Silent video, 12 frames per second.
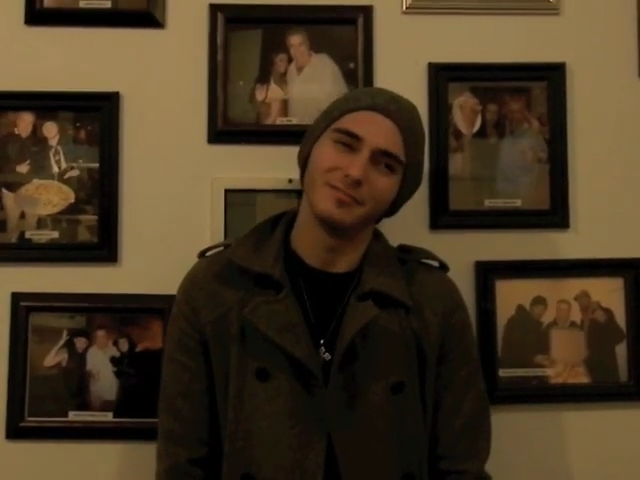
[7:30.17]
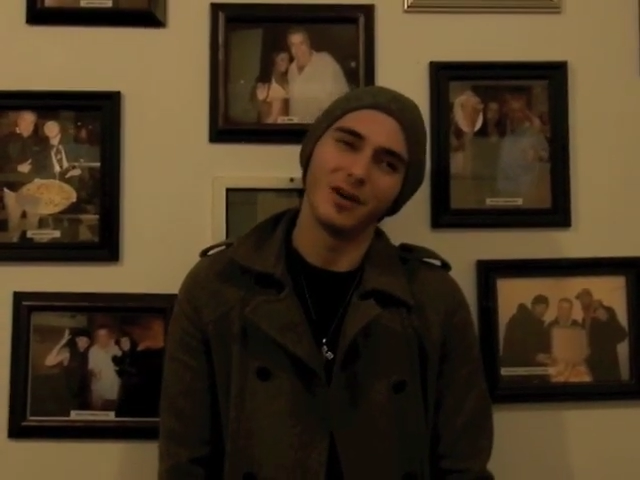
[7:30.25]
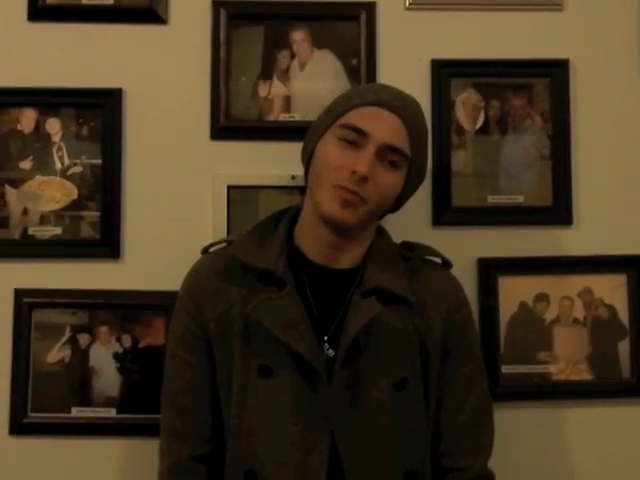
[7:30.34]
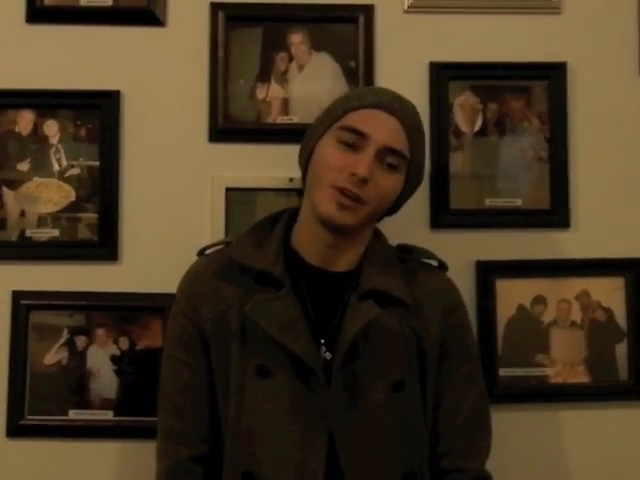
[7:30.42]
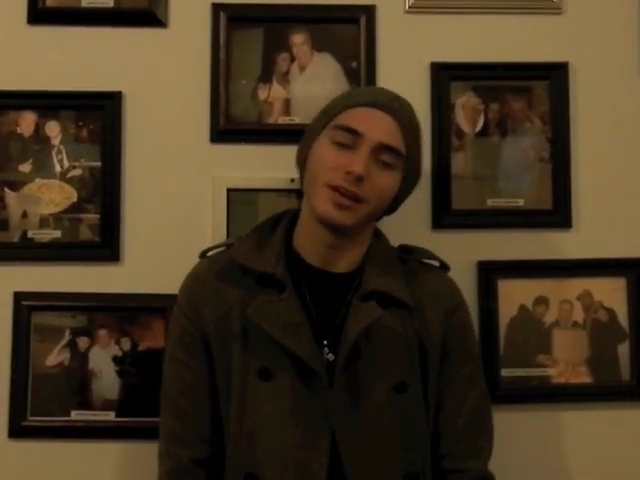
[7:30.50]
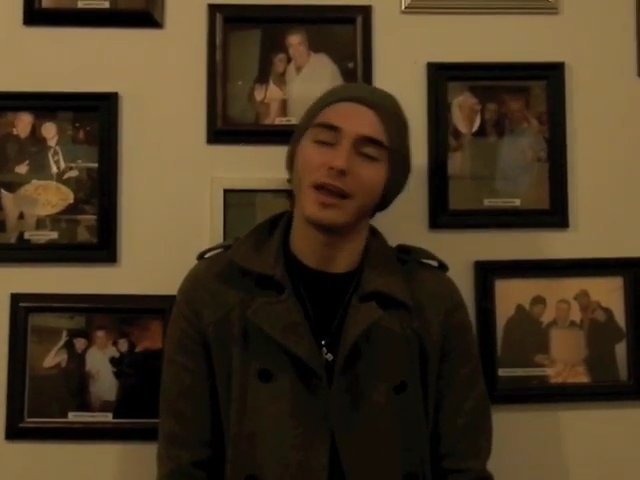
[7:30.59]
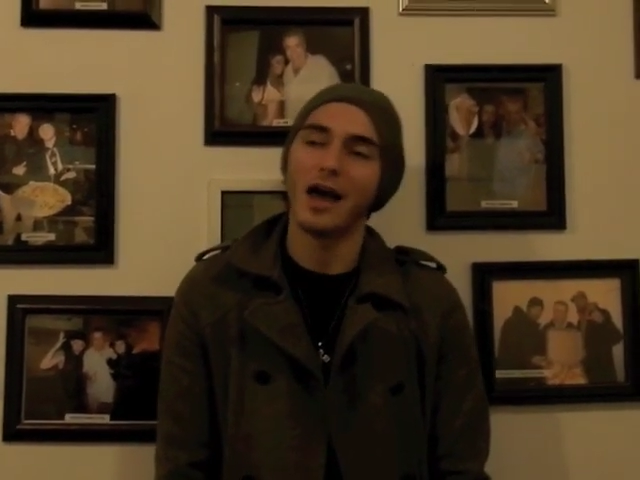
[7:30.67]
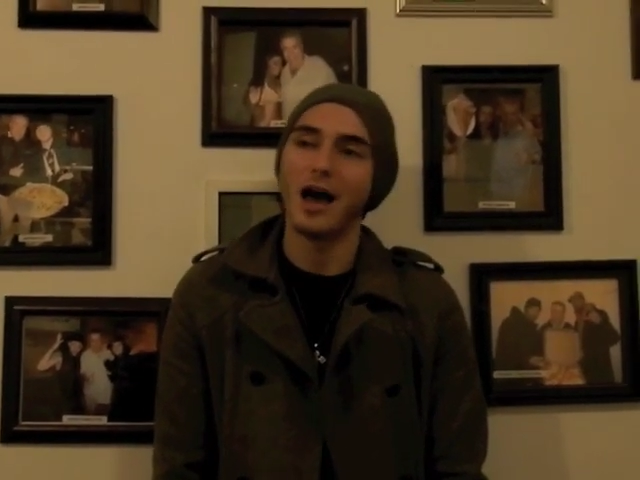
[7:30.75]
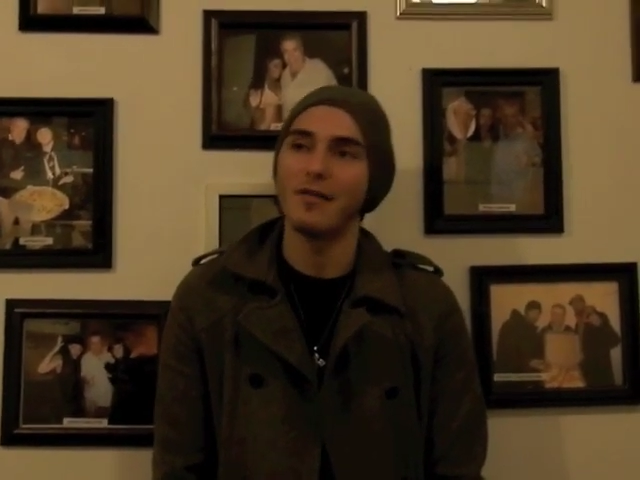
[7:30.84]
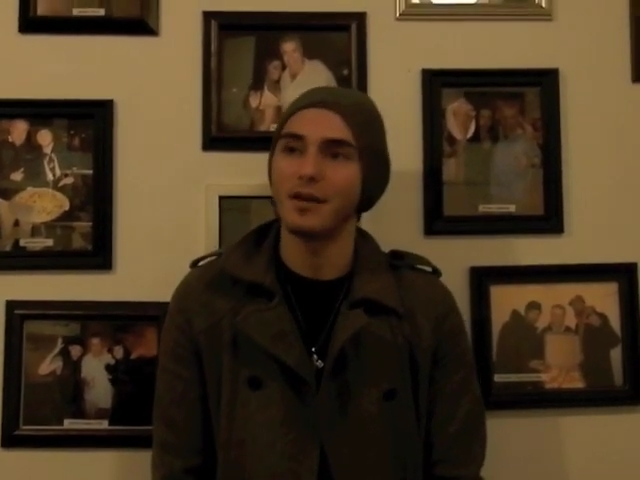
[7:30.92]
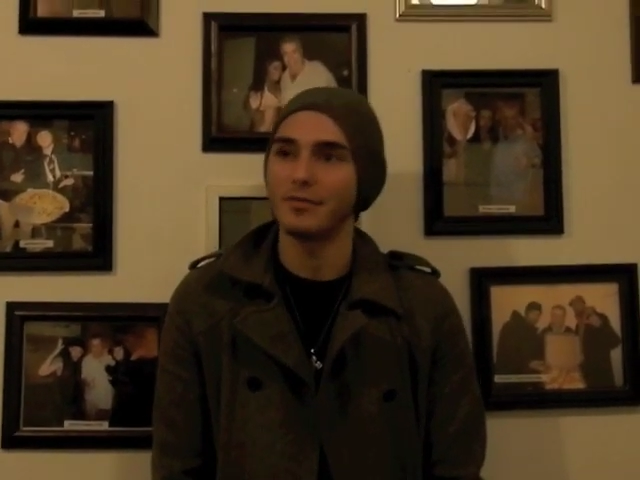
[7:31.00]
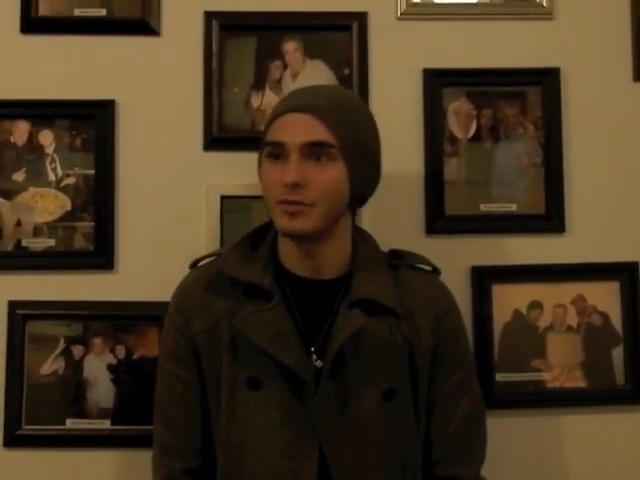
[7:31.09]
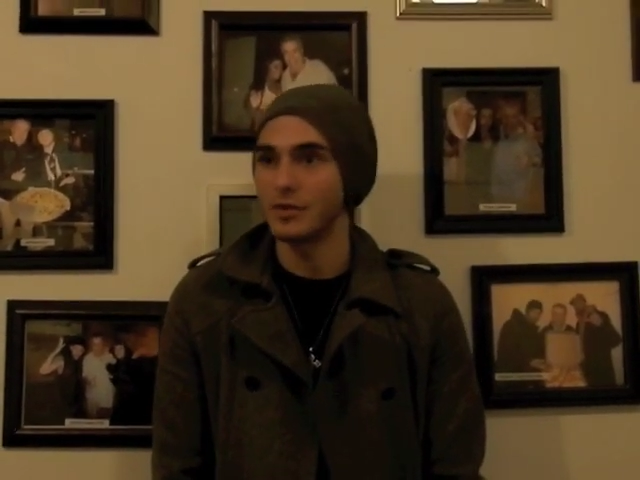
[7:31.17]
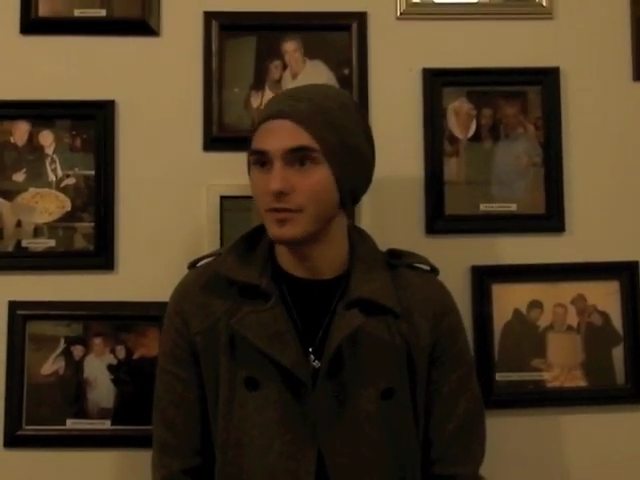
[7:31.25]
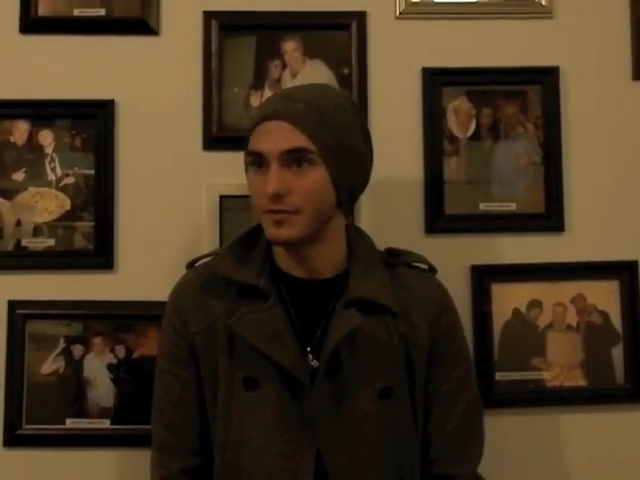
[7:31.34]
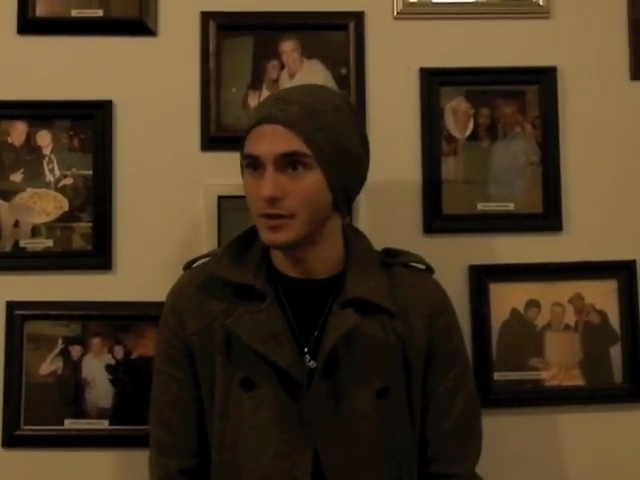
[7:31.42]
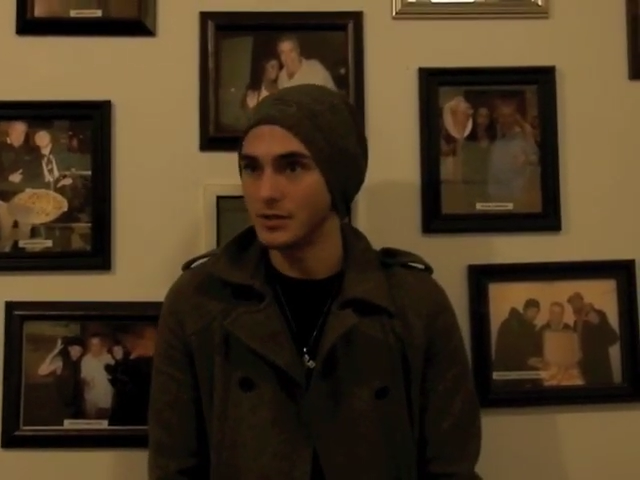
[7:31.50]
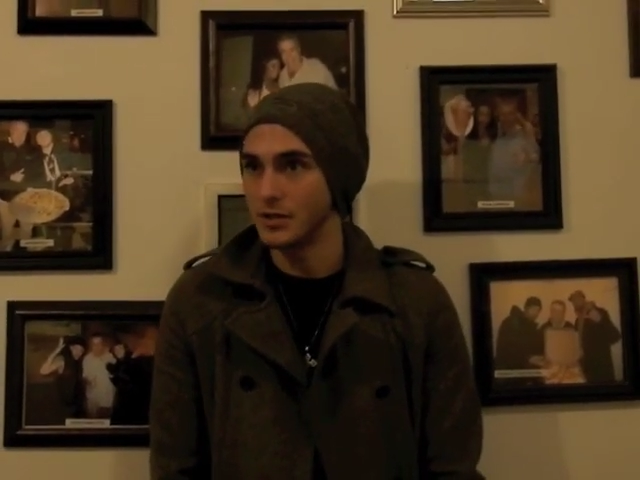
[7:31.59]
a week and a half after this
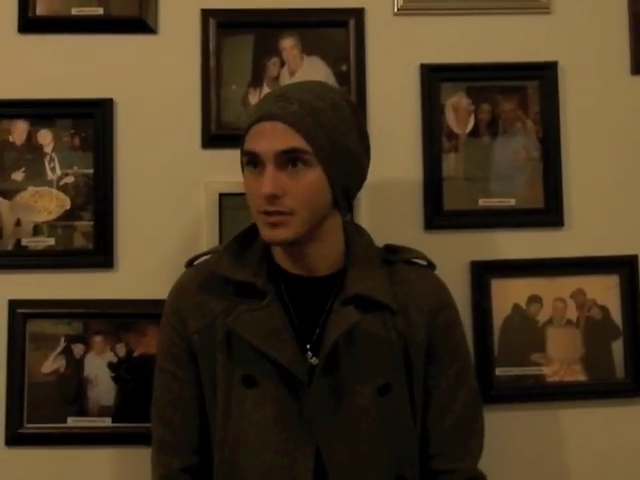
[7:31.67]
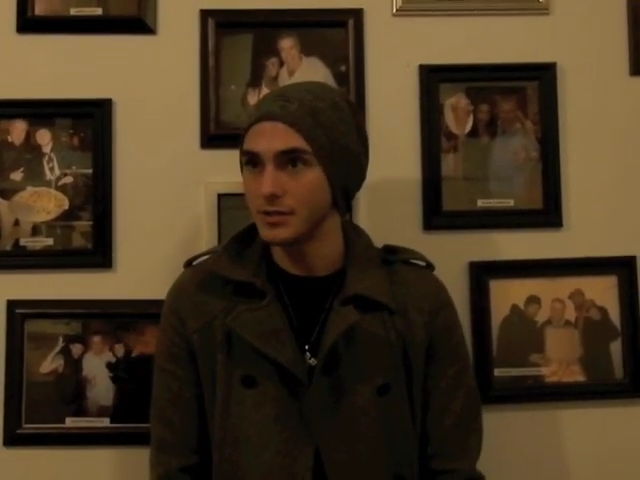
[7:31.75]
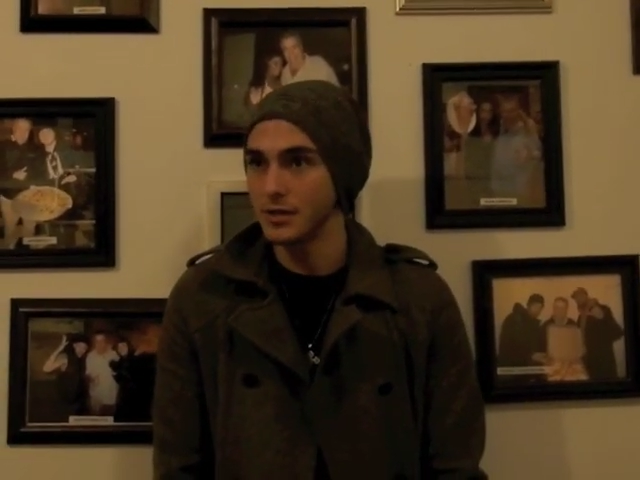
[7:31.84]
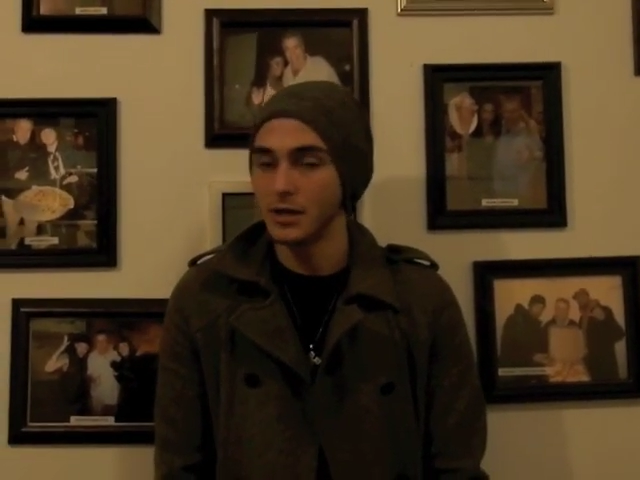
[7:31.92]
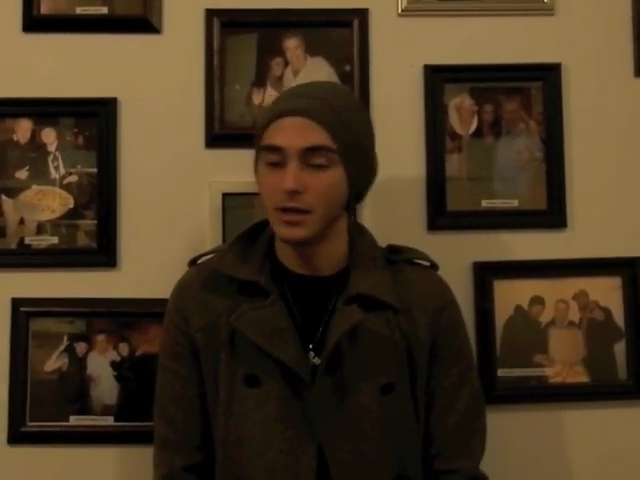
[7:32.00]
finishes,